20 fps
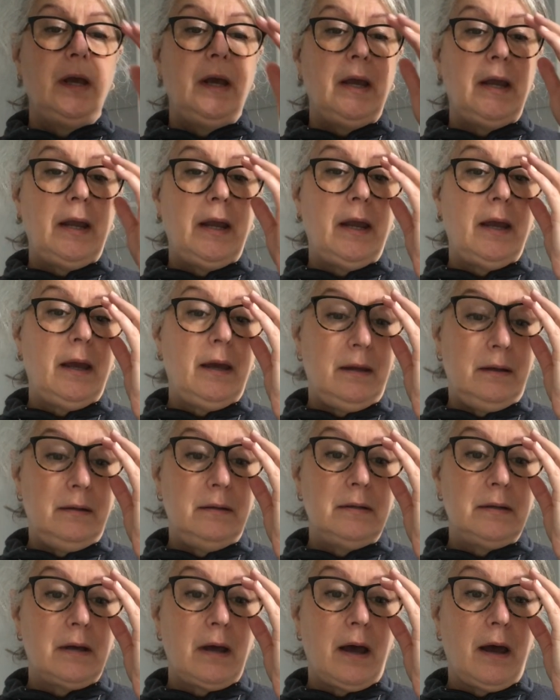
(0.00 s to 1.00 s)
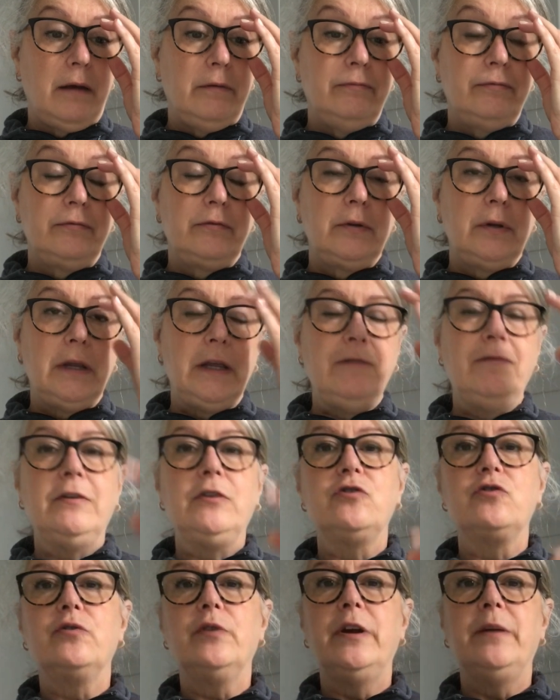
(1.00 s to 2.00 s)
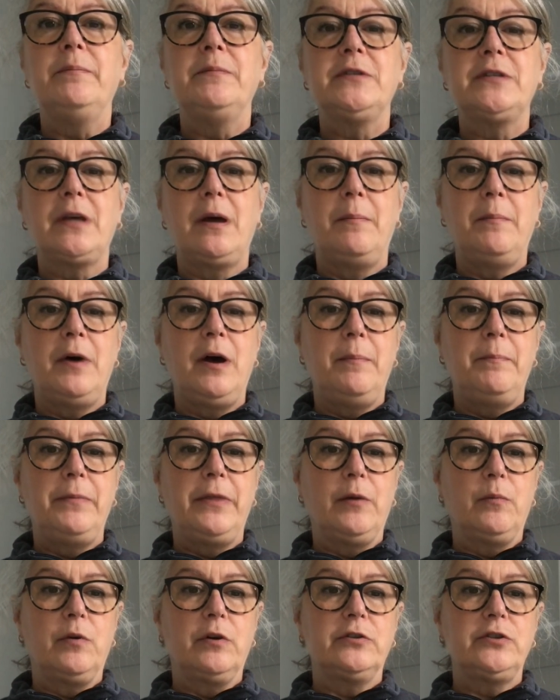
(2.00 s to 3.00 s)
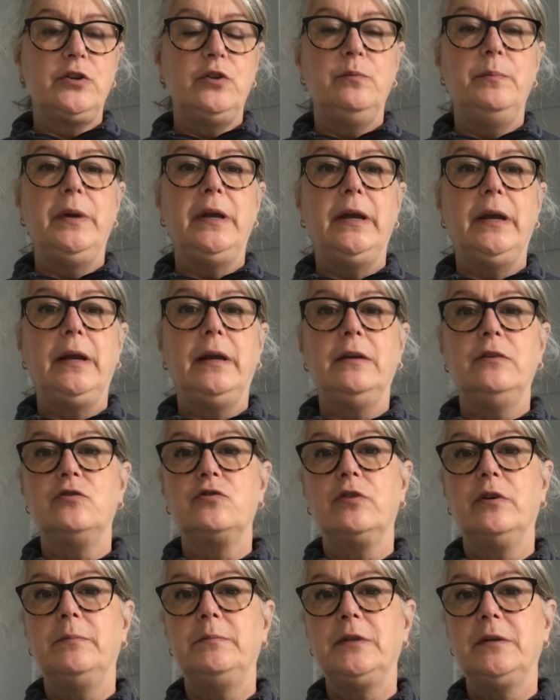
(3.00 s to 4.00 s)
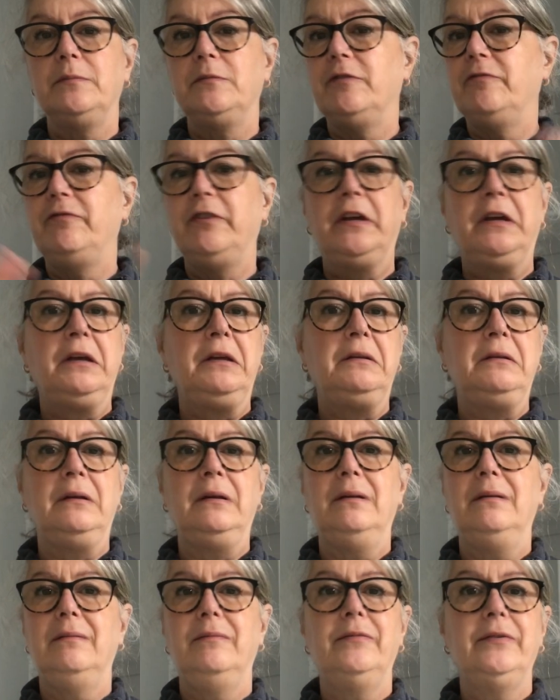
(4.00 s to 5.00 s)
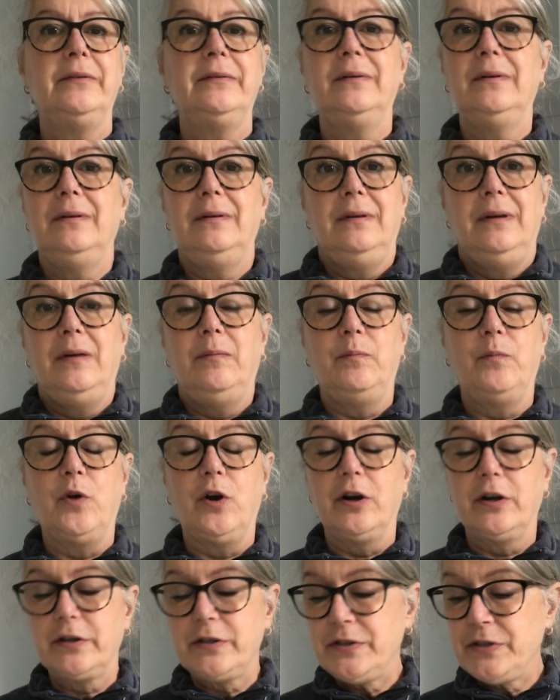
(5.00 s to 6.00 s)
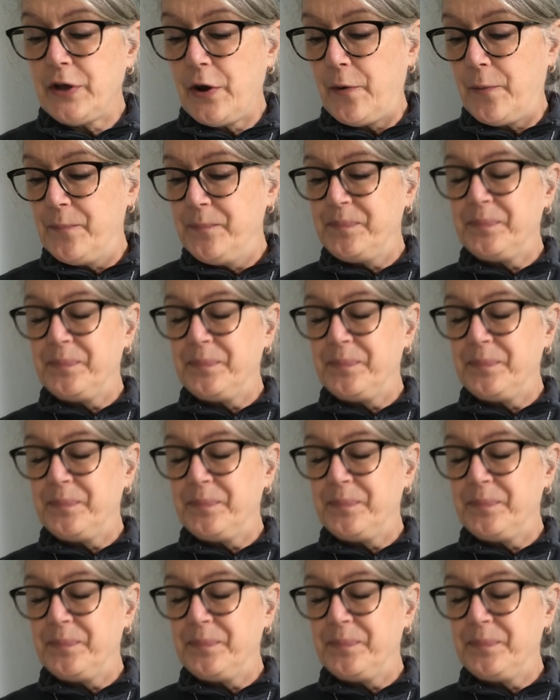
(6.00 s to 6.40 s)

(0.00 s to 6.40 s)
and I've even trimmed some up that were too big and trimmed them to fit, and it works. So